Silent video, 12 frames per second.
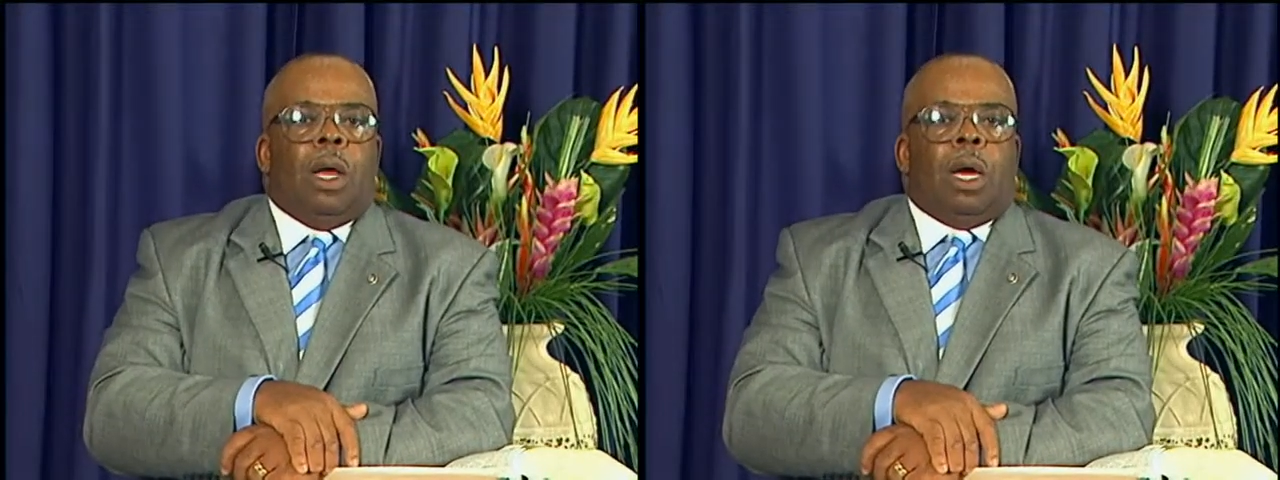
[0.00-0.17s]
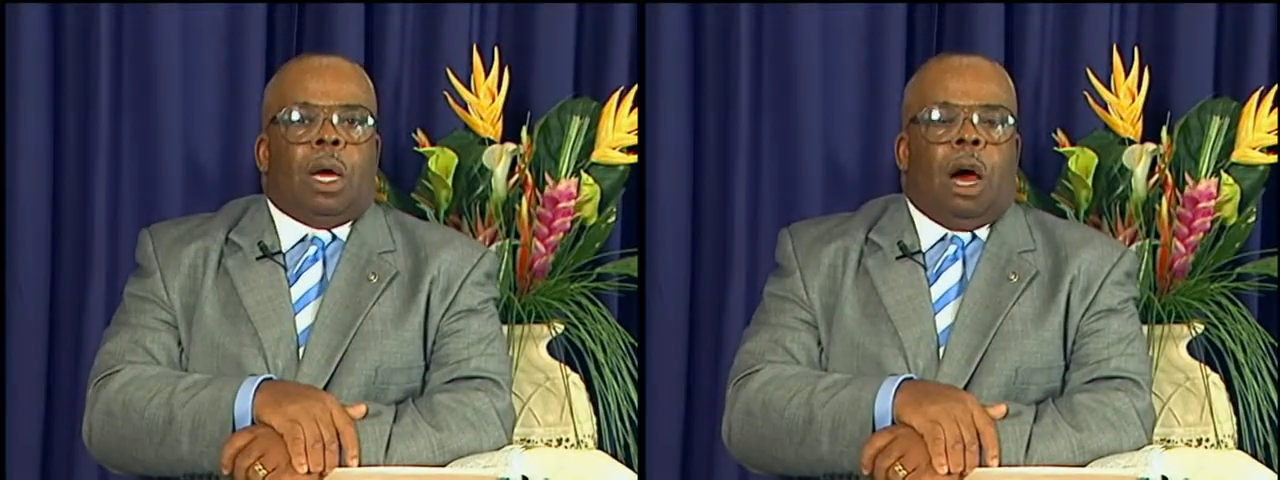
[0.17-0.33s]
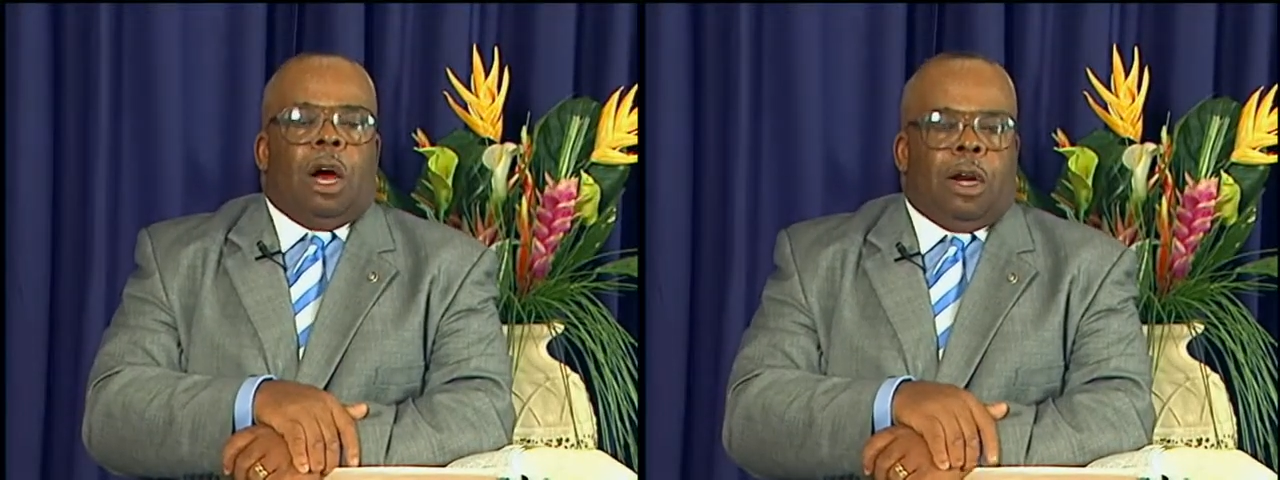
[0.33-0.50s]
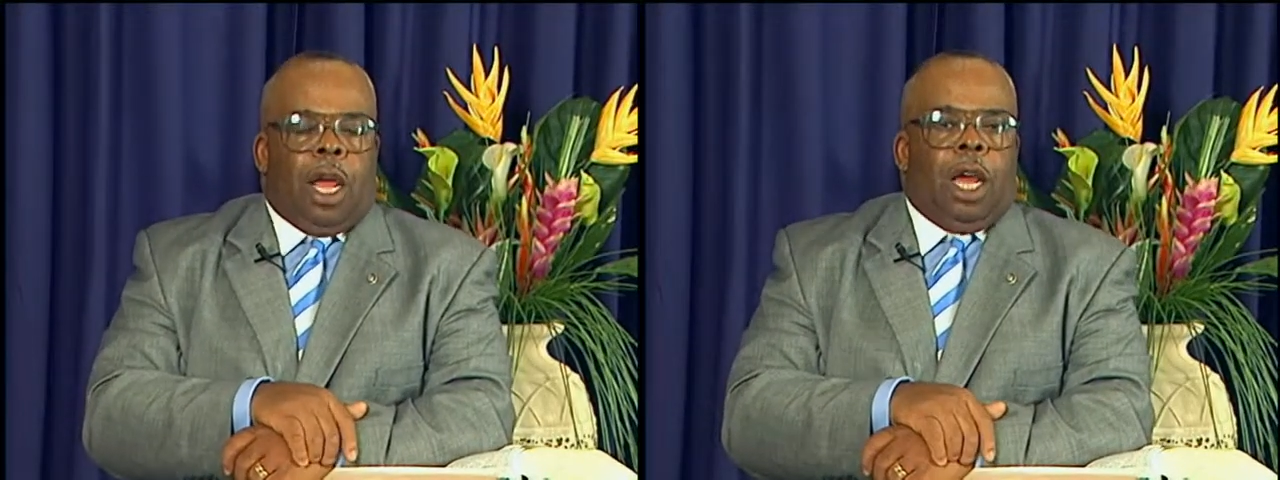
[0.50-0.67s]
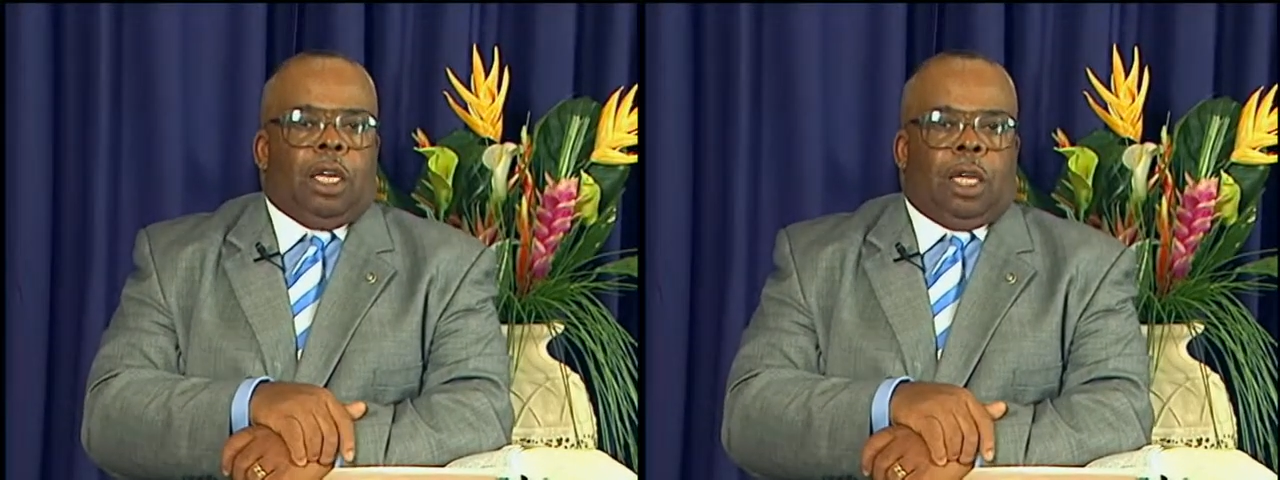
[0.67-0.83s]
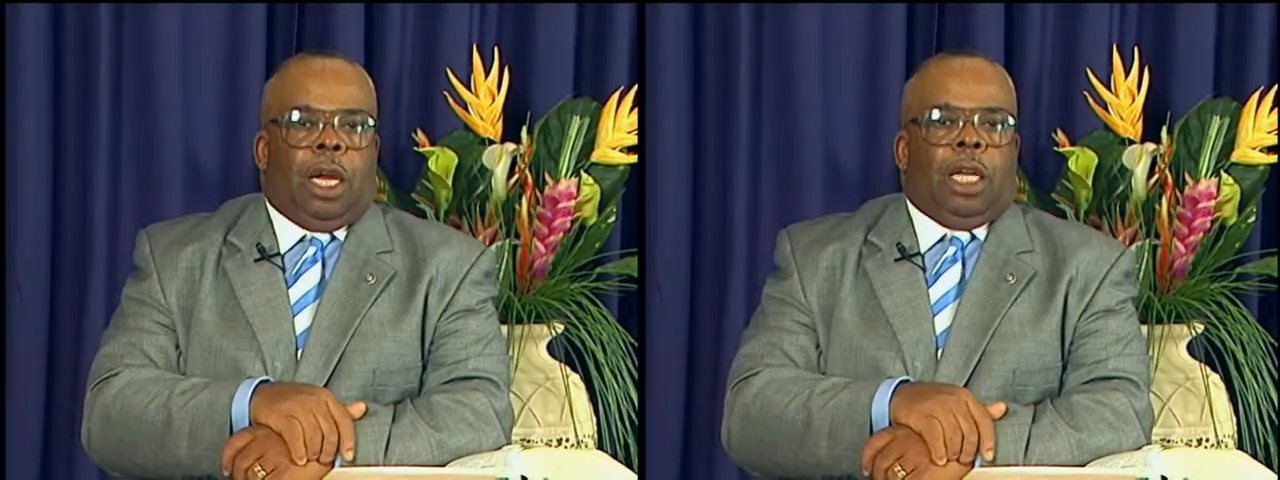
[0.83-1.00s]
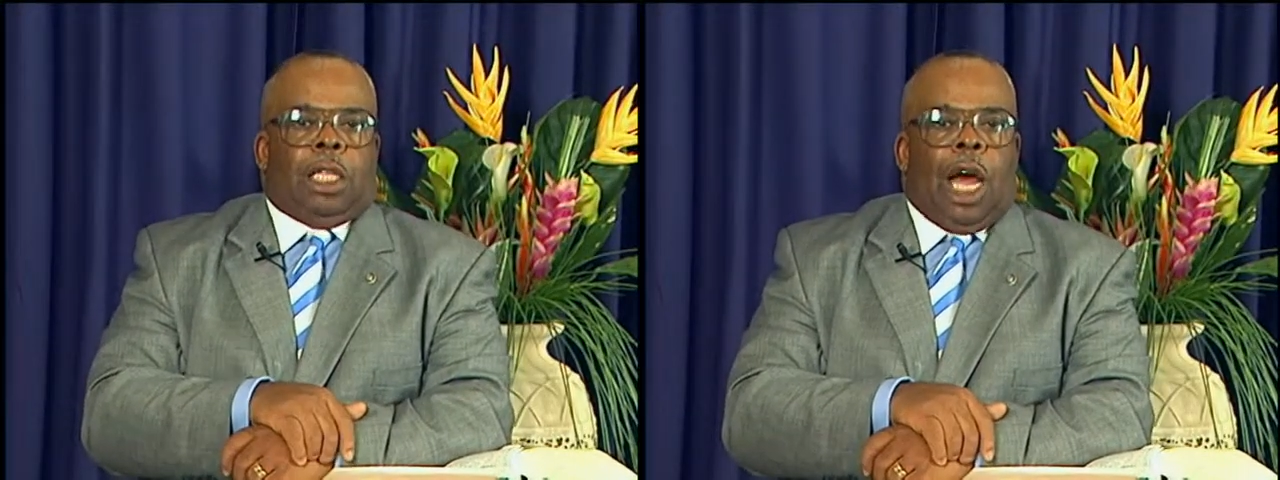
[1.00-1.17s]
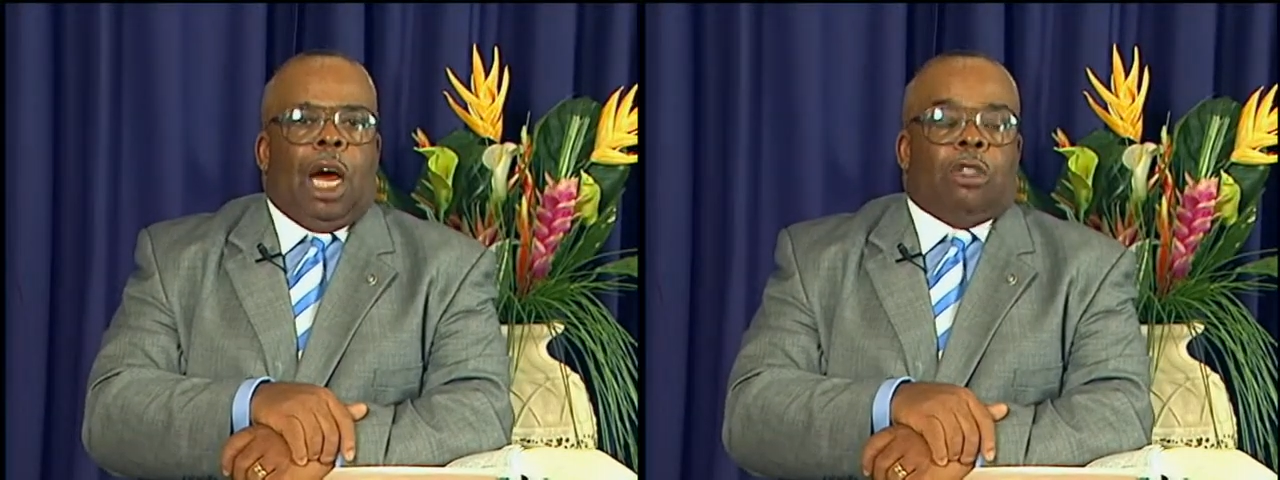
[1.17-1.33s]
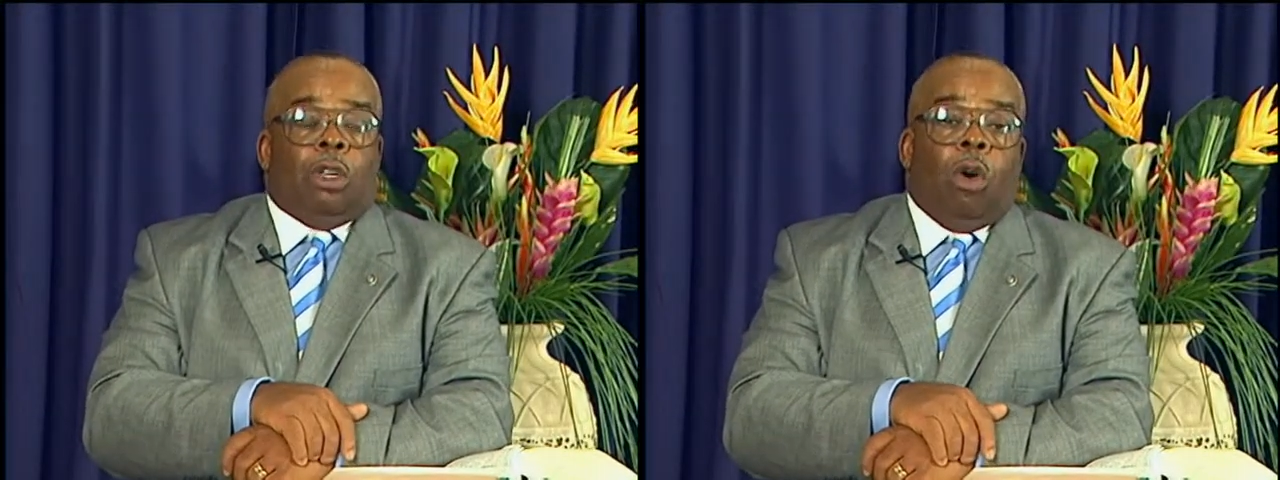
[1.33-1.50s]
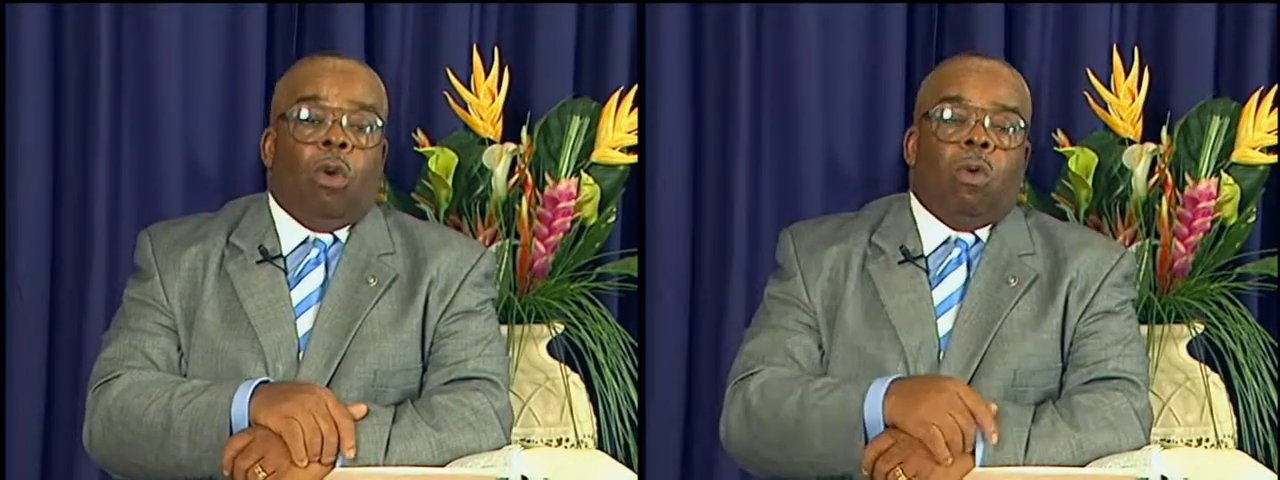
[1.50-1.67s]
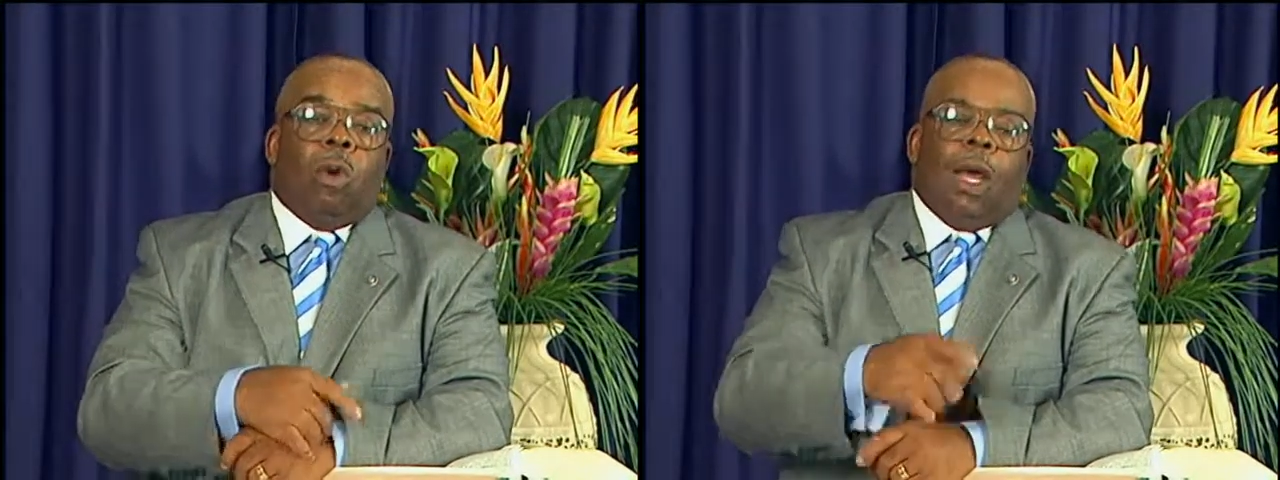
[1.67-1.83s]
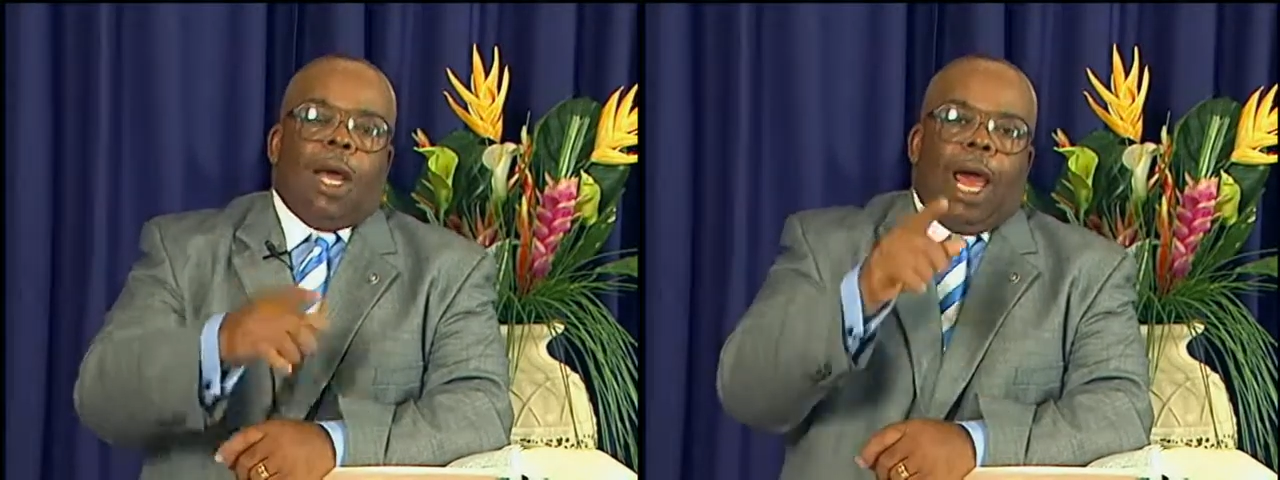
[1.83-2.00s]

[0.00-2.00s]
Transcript: Cornelius and his household,